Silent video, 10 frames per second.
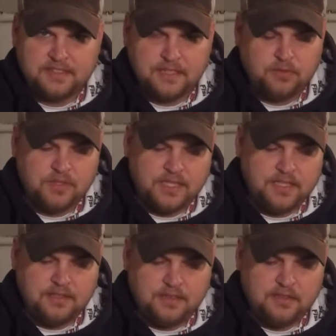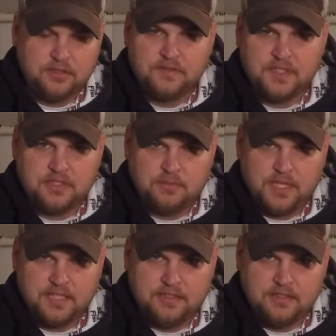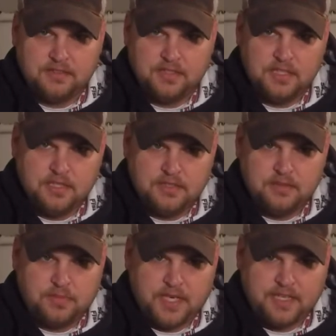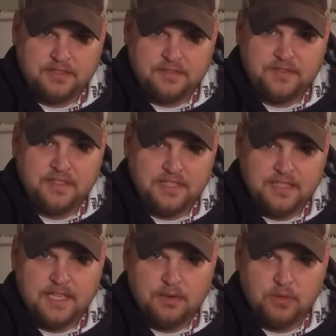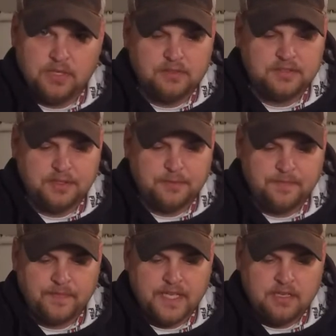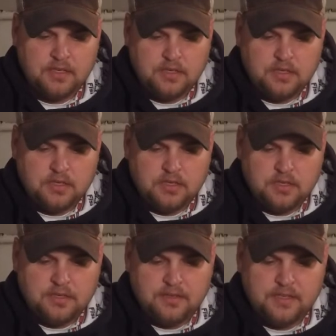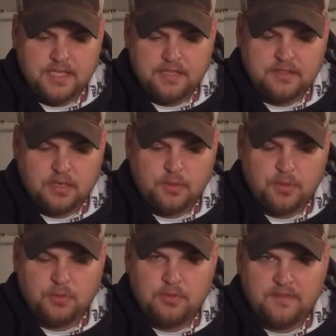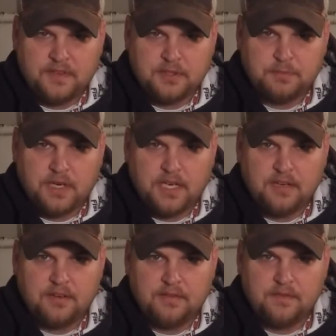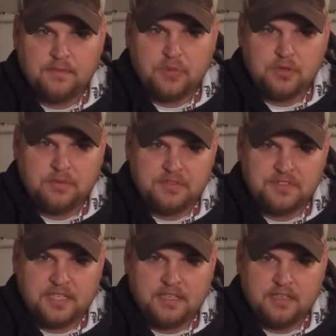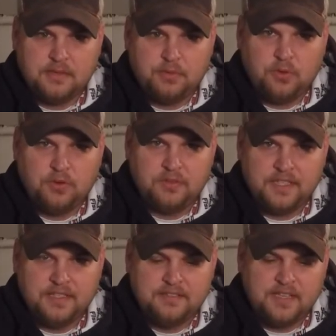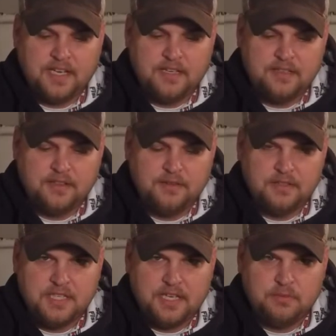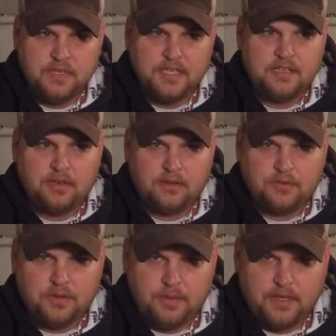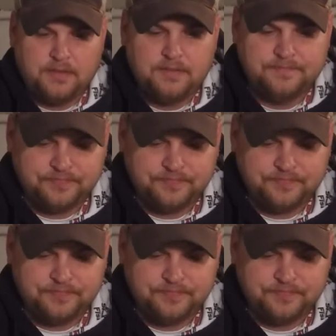I didn't want to get none of those fish to bite this during practice if it did that well. So during the day of the tournament, pulled up my first spot, pulled up on a secondary point on the inside, and threw a chatterbait, caught a 3-pounder.